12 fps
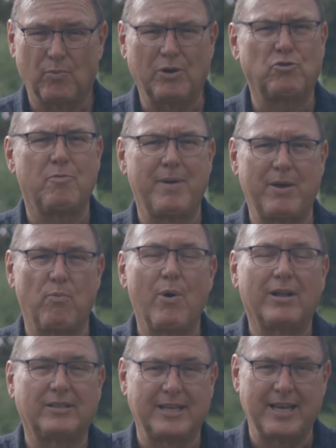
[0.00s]
which would be
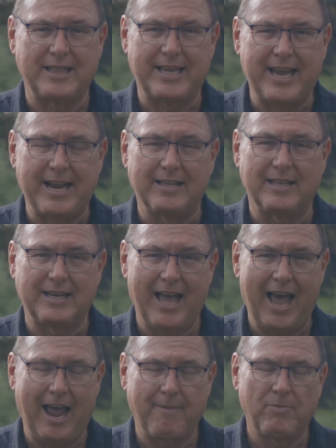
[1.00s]
wilting in the heat of the day.